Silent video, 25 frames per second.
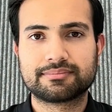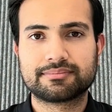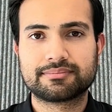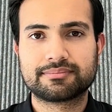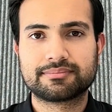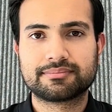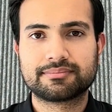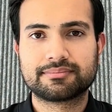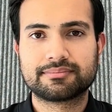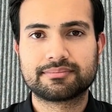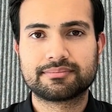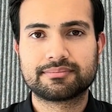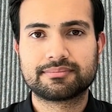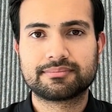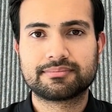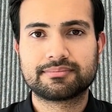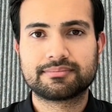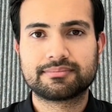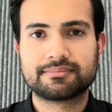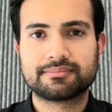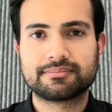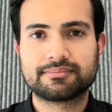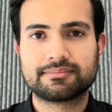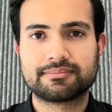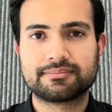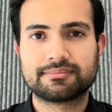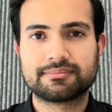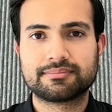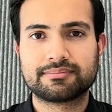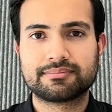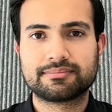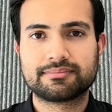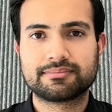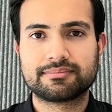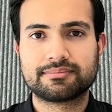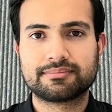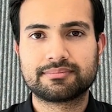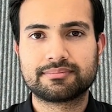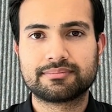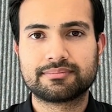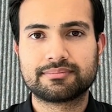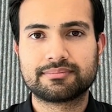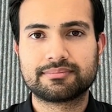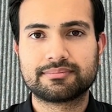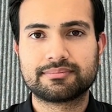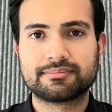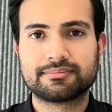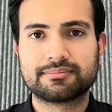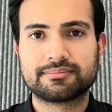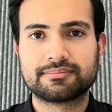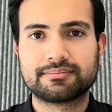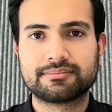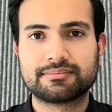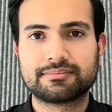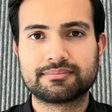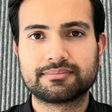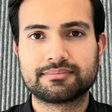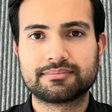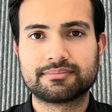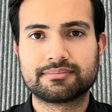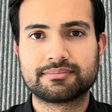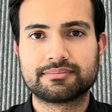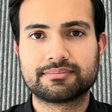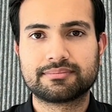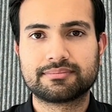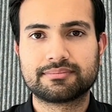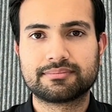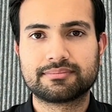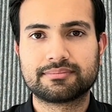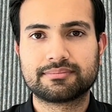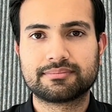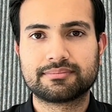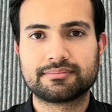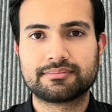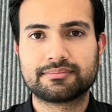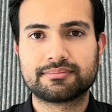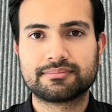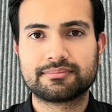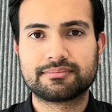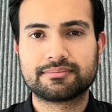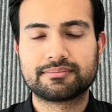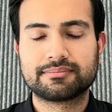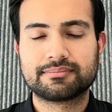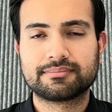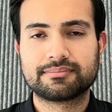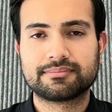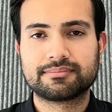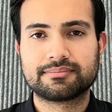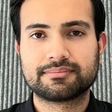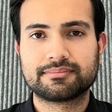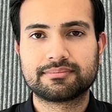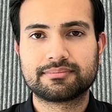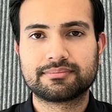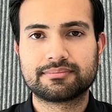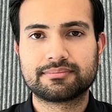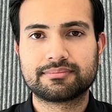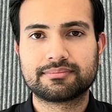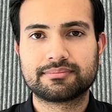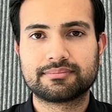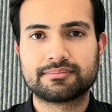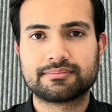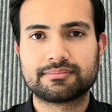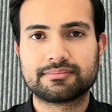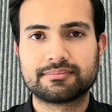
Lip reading: The person shown says nothing.